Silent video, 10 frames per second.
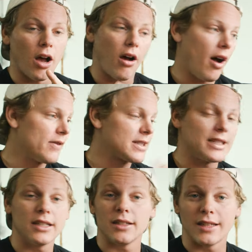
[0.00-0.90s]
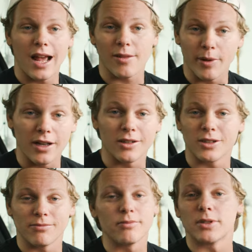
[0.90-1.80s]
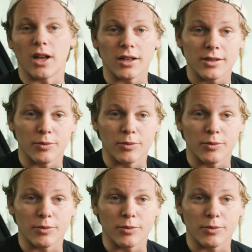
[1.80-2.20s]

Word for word: obviously gas mileage sucks.